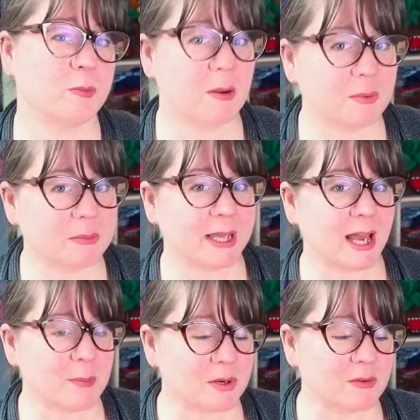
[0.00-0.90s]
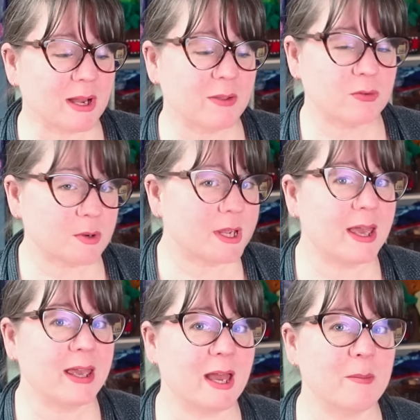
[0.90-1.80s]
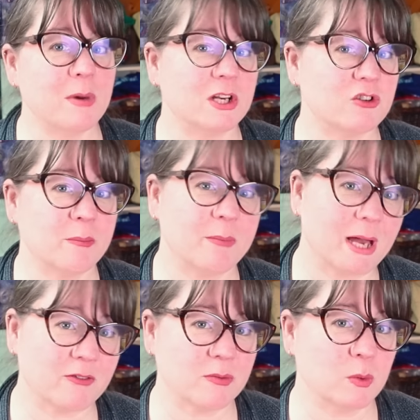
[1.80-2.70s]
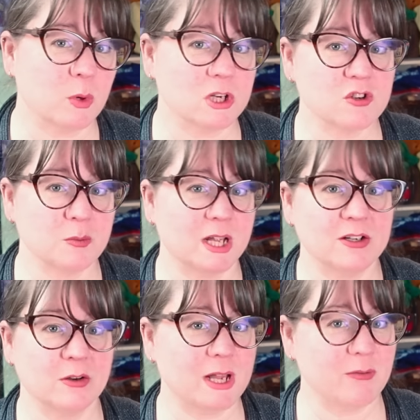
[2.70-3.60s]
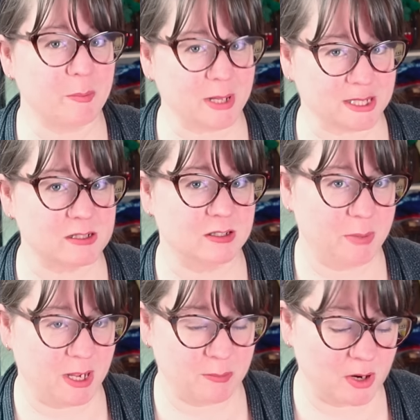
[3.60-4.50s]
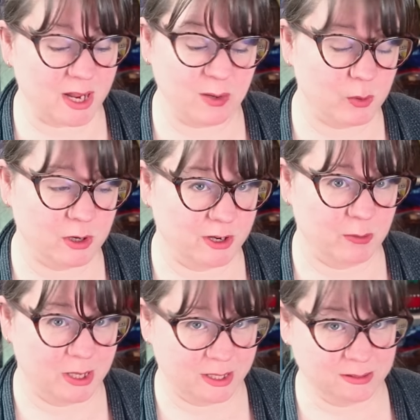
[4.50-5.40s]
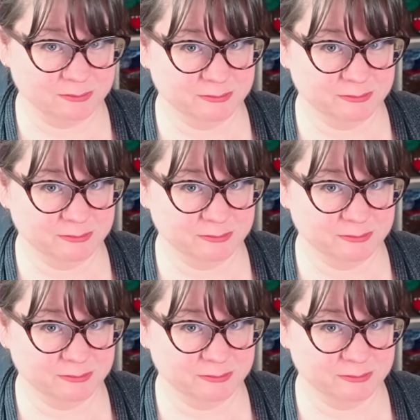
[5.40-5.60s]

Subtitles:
will probably happen around 3 a.m. on a trip back from the washroom when I don't have a pencil and paper anywhere nearby.